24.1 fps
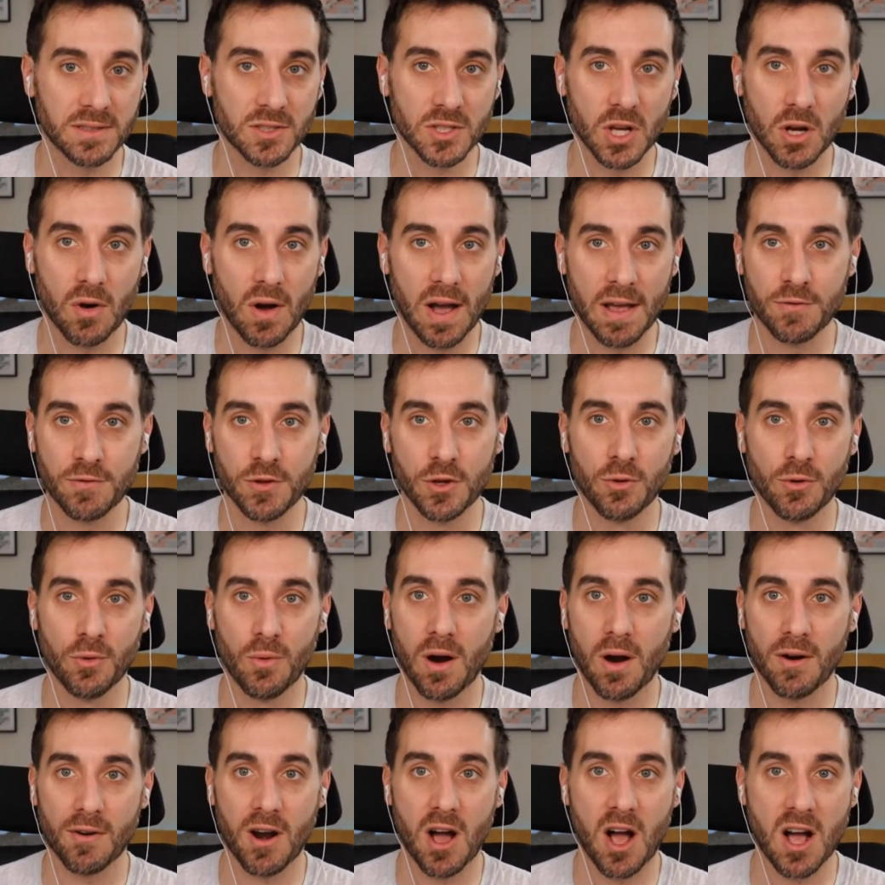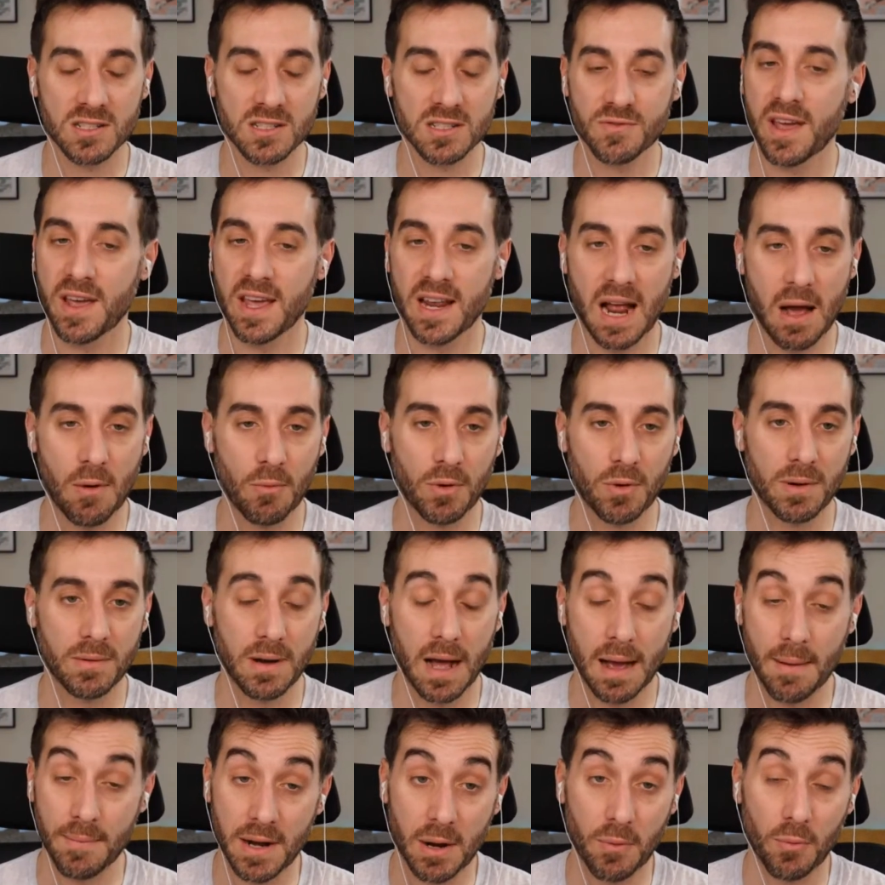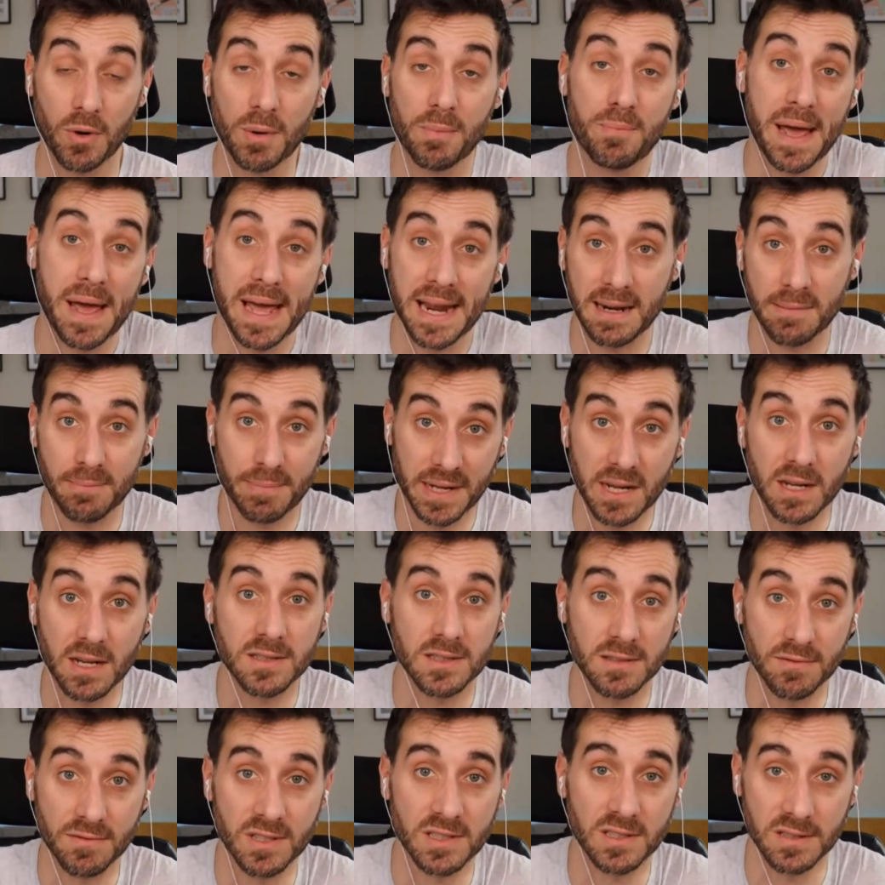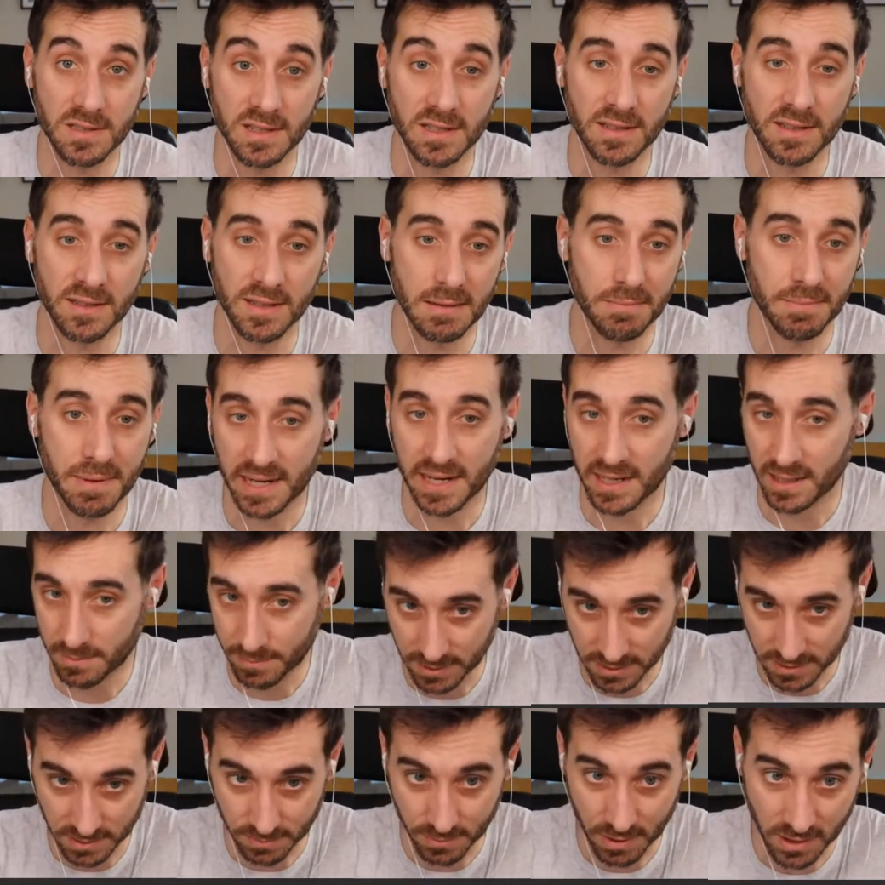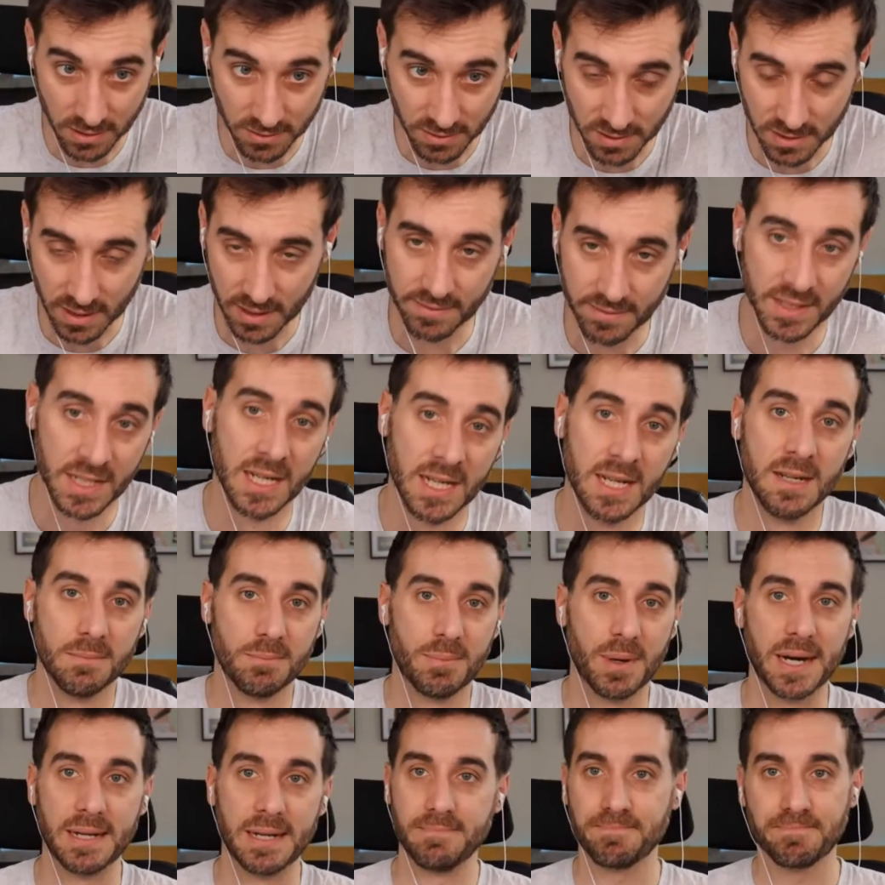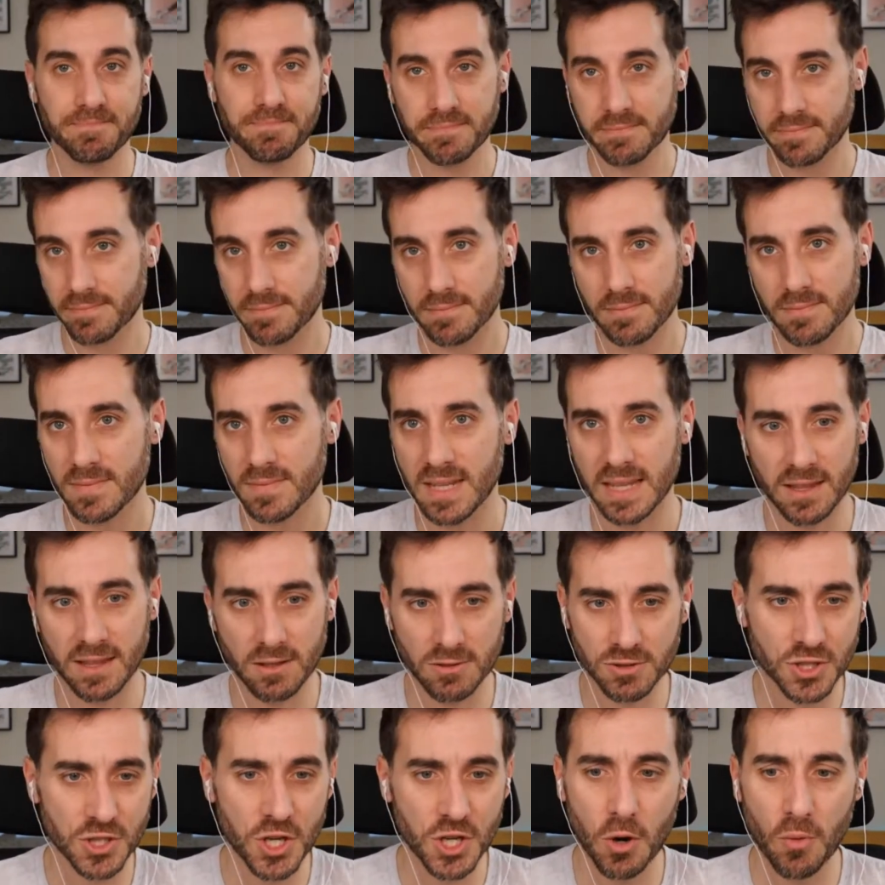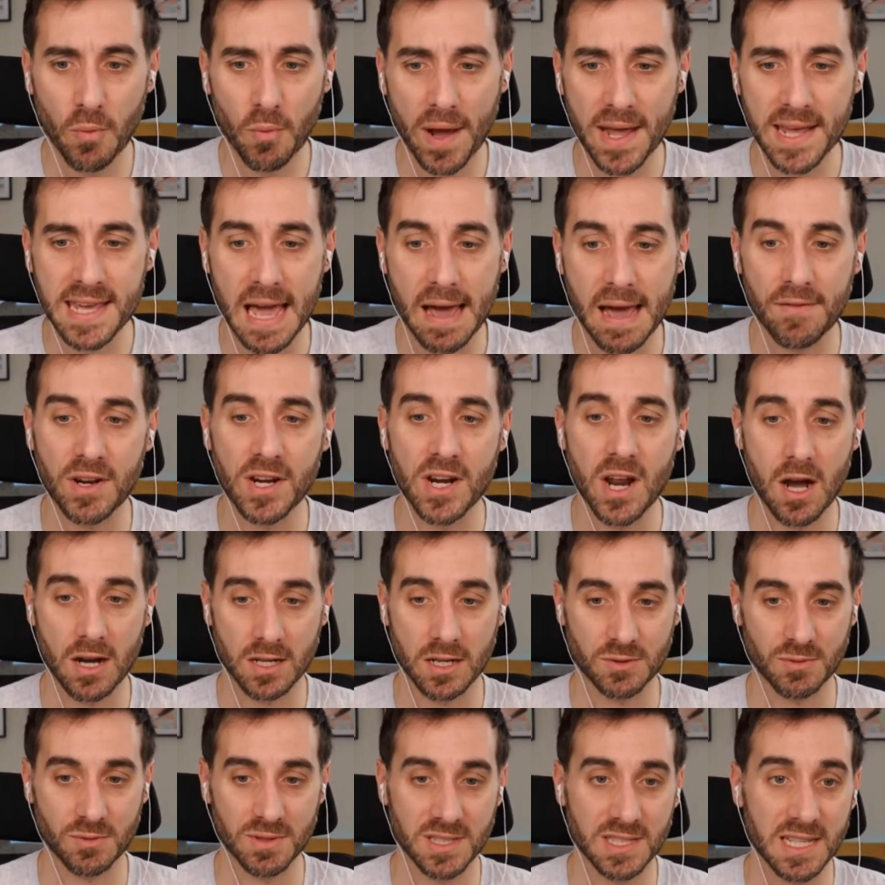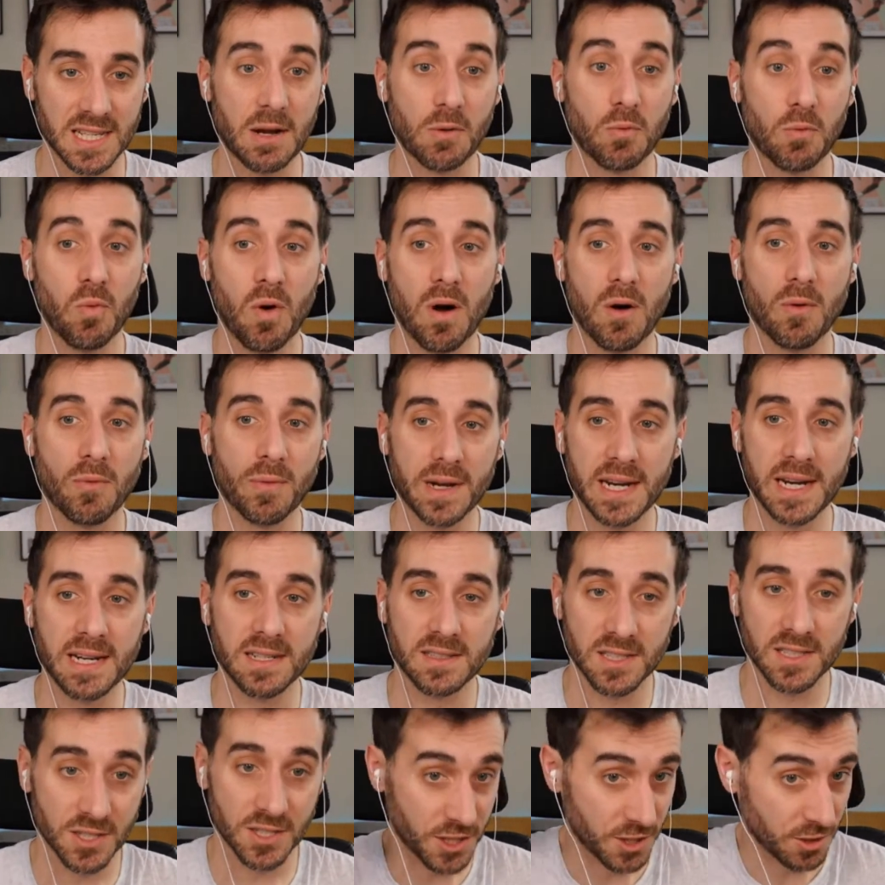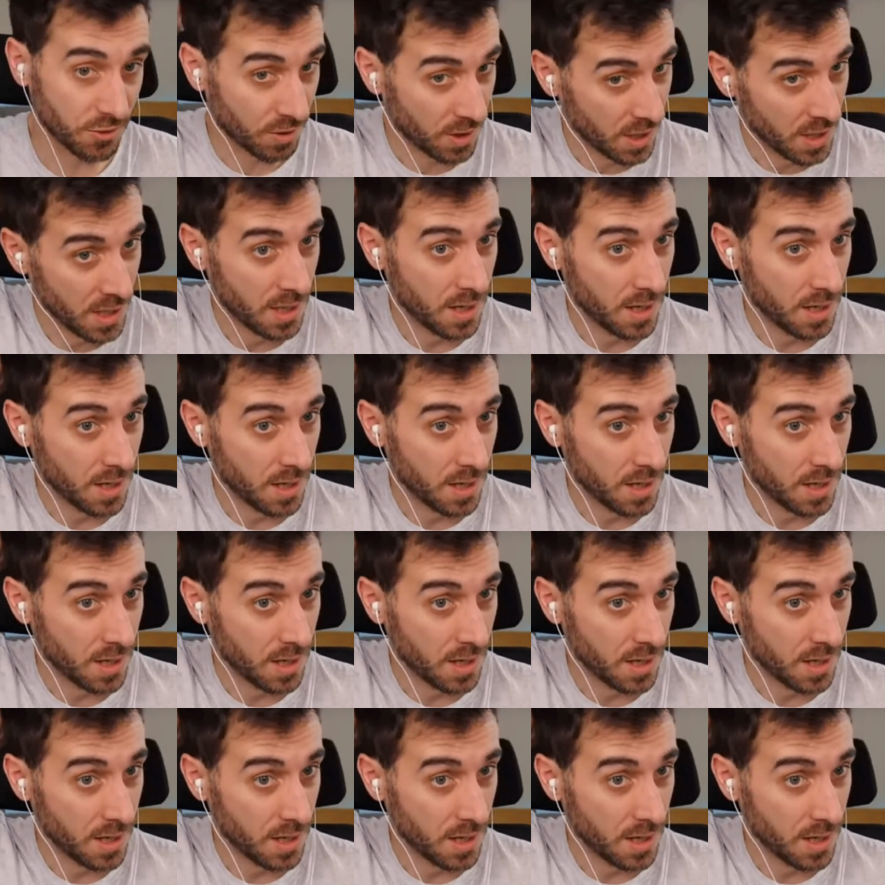So if you are a Hawks fan, I wouldn't panic because of this deal. I'd panic about some other stuff, but there's no way Kevin Knox was like what we needed to do.